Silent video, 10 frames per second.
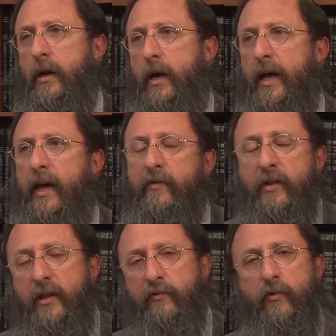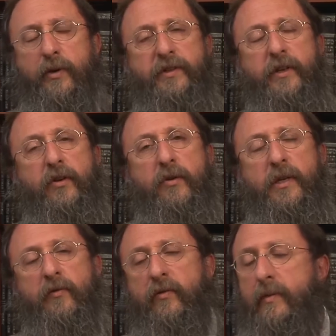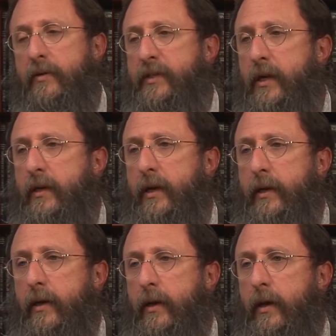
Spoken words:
a heavenly voice that goes out from Mount Sinai,